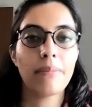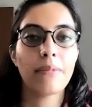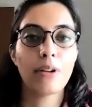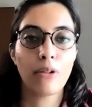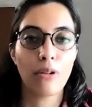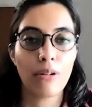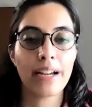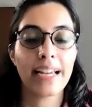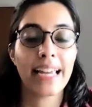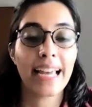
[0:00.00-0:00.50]

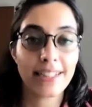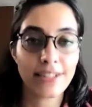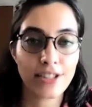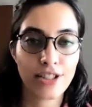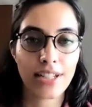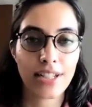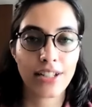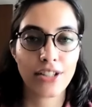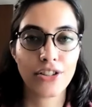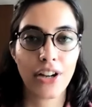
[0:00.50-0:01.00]
go
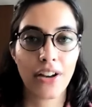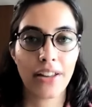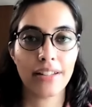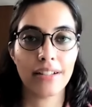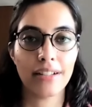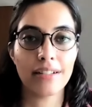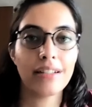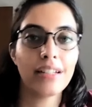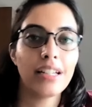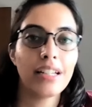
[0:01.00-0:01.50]
against each
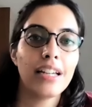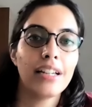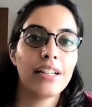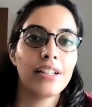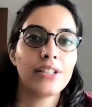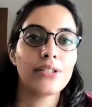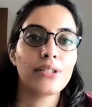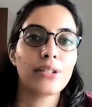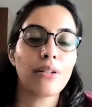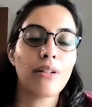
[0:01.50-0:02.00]
other.
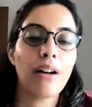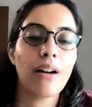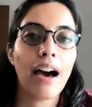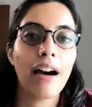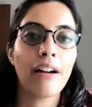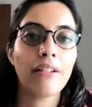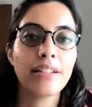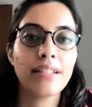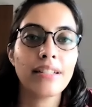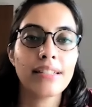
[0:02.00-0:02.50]
So,
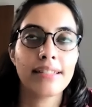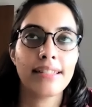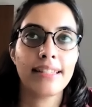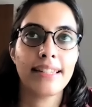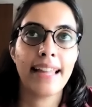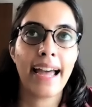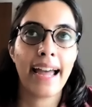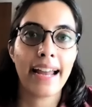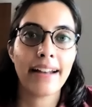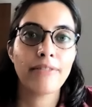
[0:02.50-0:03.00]
how does
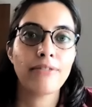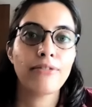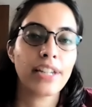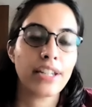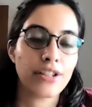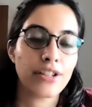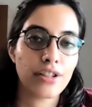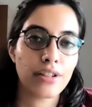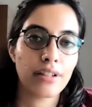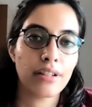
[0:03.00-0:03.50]
that
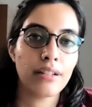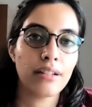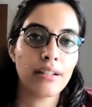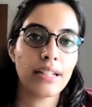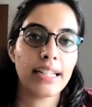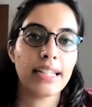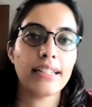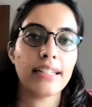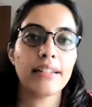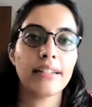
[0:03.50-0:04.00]
feature
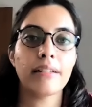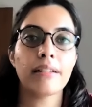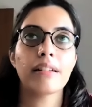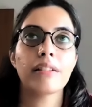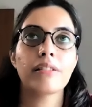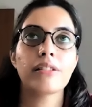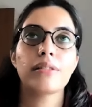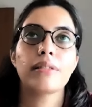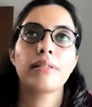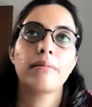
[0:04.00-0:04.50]
in
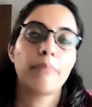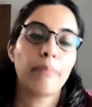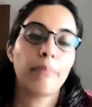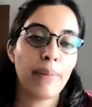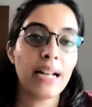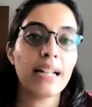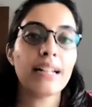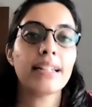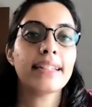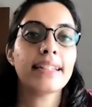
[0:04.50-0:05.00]

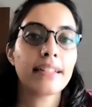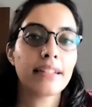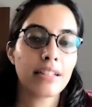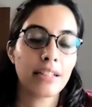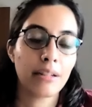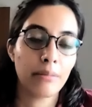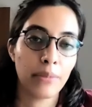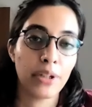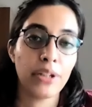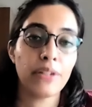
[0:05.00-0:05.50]
building a
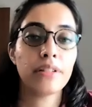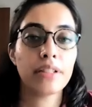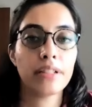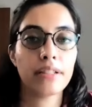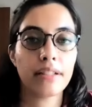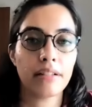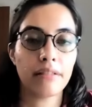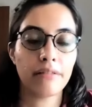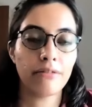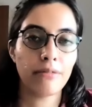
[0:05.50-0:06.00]

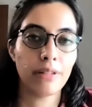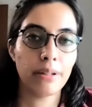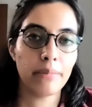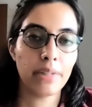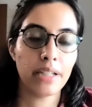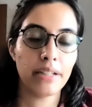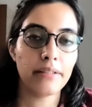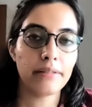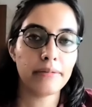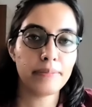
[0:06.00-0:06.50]
community of
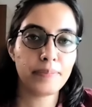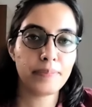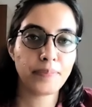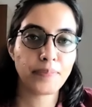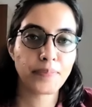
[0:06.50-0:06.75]
women?